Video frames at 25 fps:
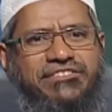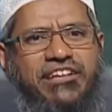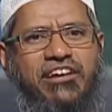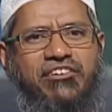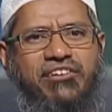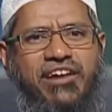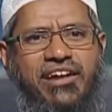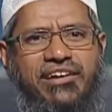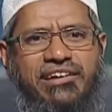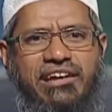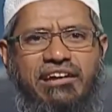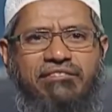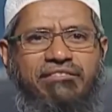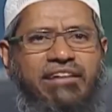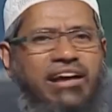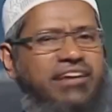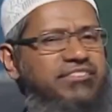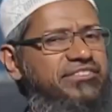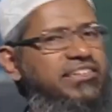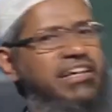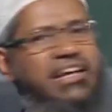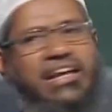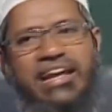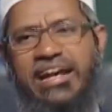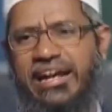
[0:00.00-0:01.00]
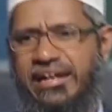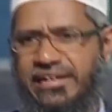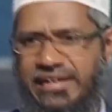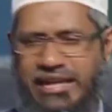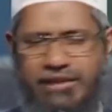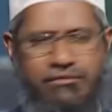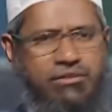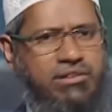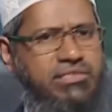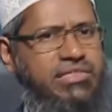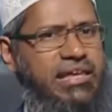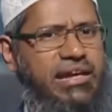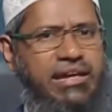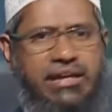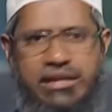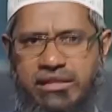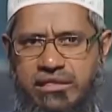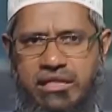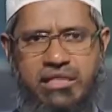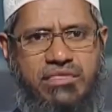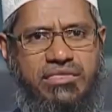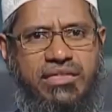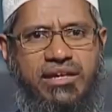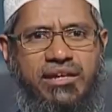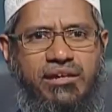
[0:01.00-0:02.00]
700 wives, it never said it is
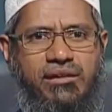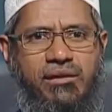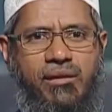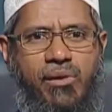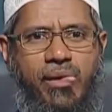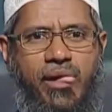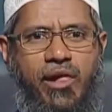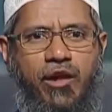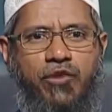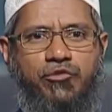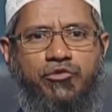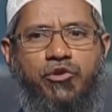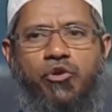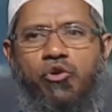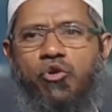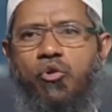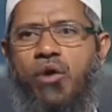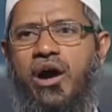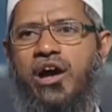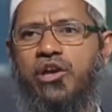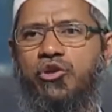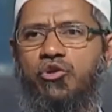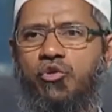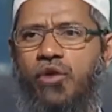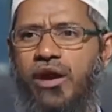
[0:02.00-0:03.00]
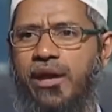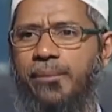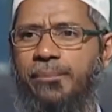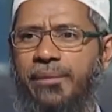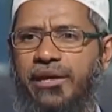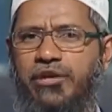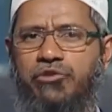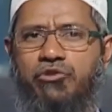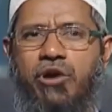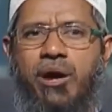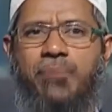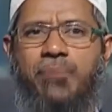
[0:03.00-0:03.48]
a sin. So who are you and me to